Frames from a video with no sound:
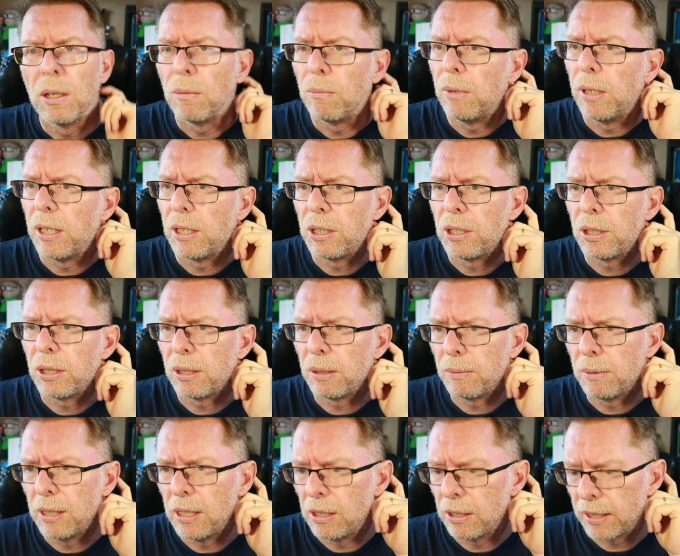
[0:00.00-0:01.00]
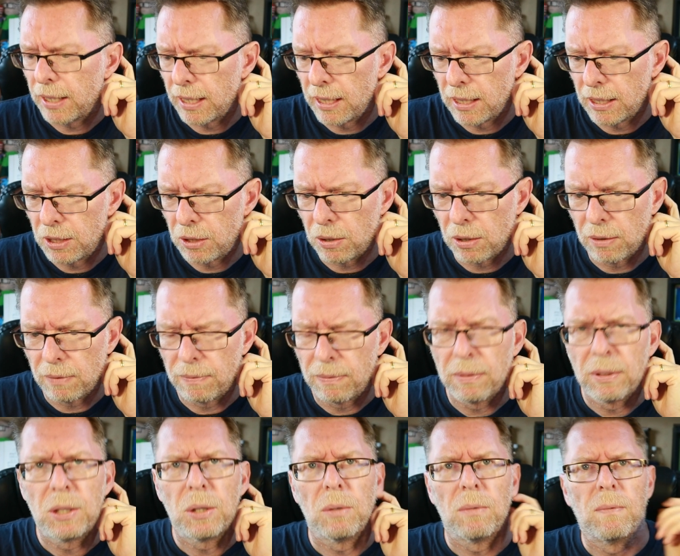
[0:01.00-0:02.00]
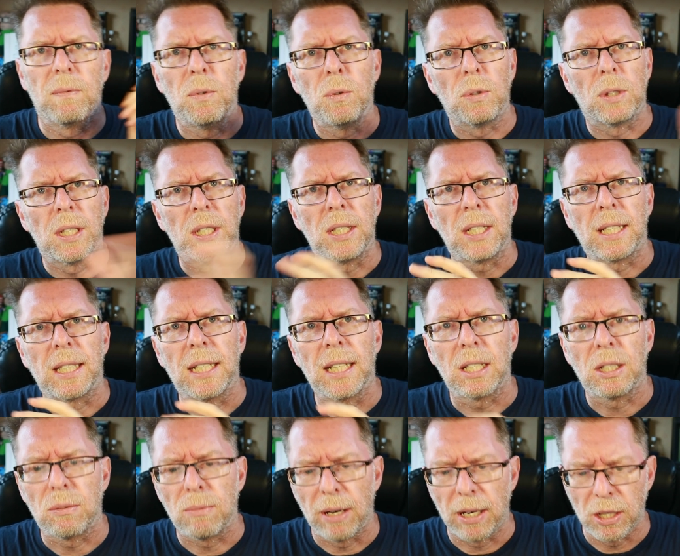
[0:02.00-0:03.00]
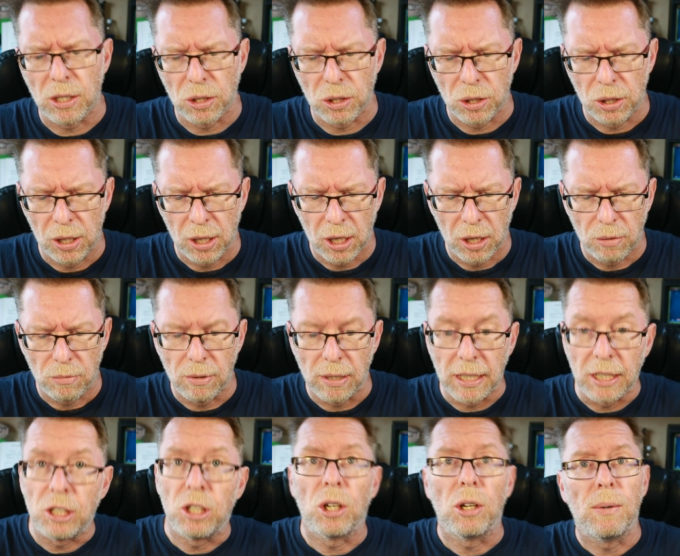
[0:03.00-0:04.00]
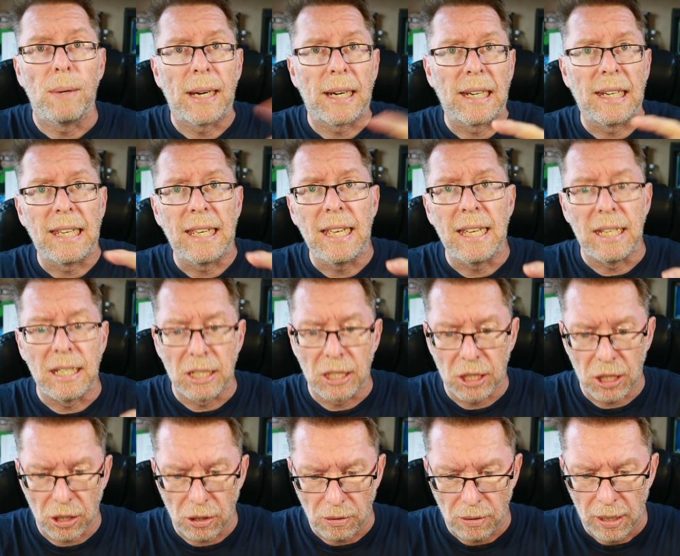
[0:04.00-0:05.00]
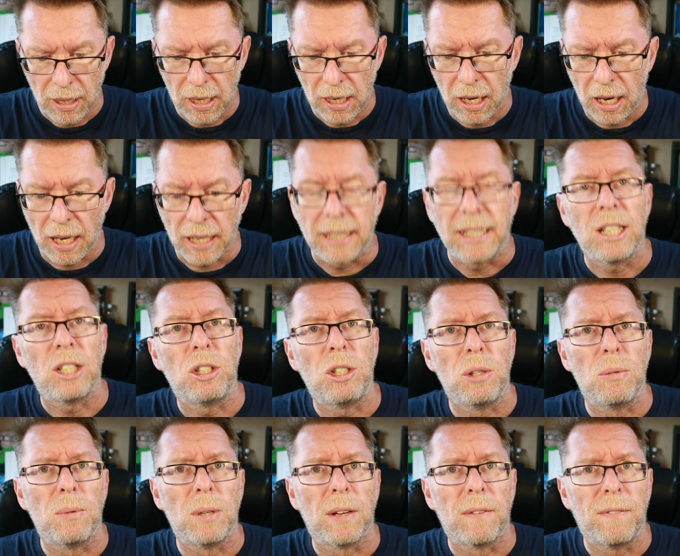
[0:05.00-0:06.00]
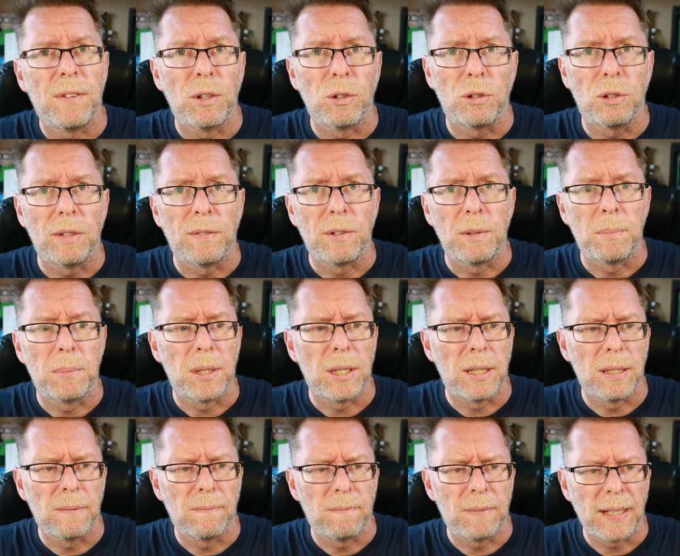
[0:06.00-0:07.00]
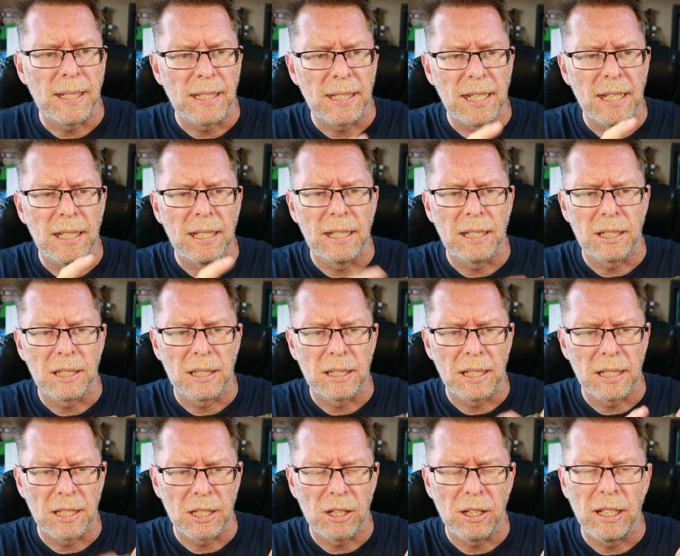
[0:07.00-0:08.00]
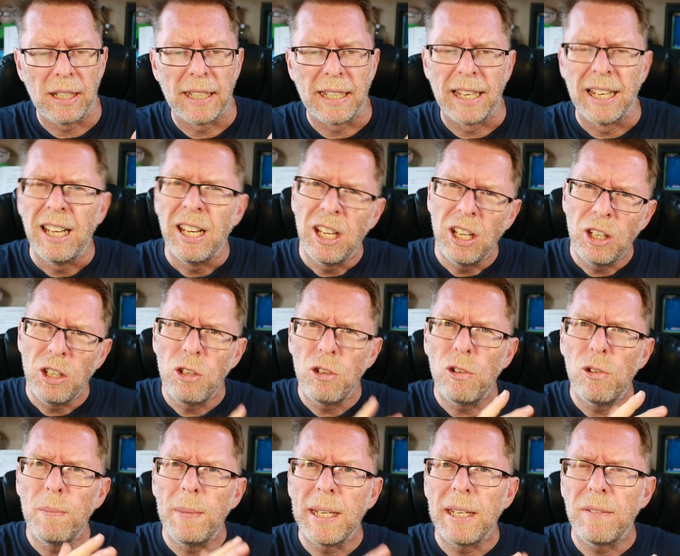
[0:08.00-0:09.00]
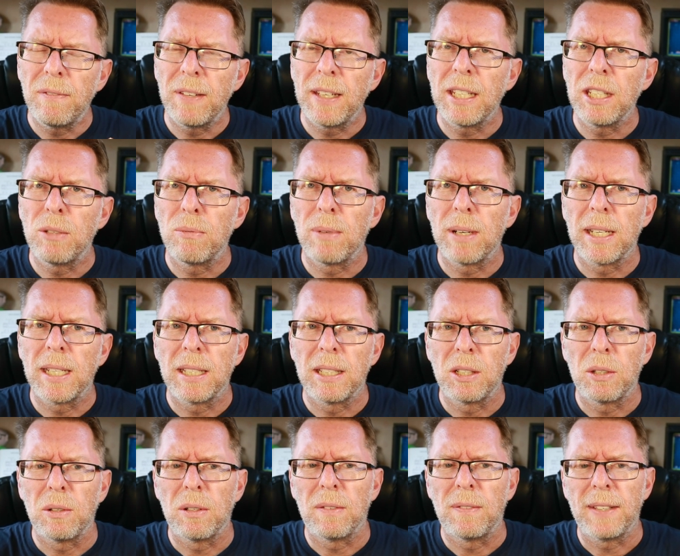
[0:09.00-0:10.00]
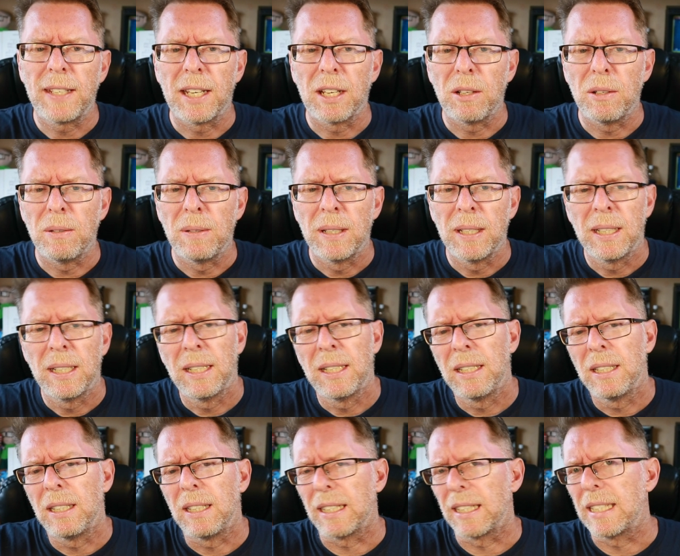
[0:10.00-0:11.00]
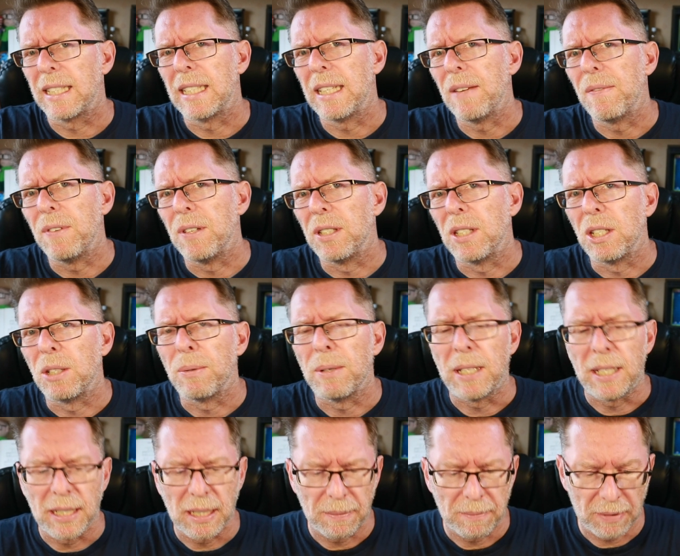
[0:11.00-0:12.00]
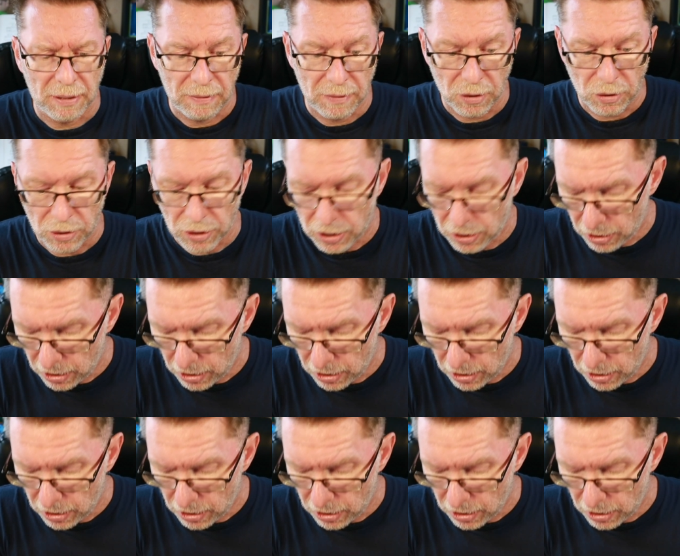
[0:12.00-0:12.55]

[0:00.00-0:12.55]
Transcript: which we're looking sort of, 4 to 6S range really directly in so I guess you'd want to filter if you're putting things in that's that's higher than that. Normally things run sort of you know like 7 to 20 something volts so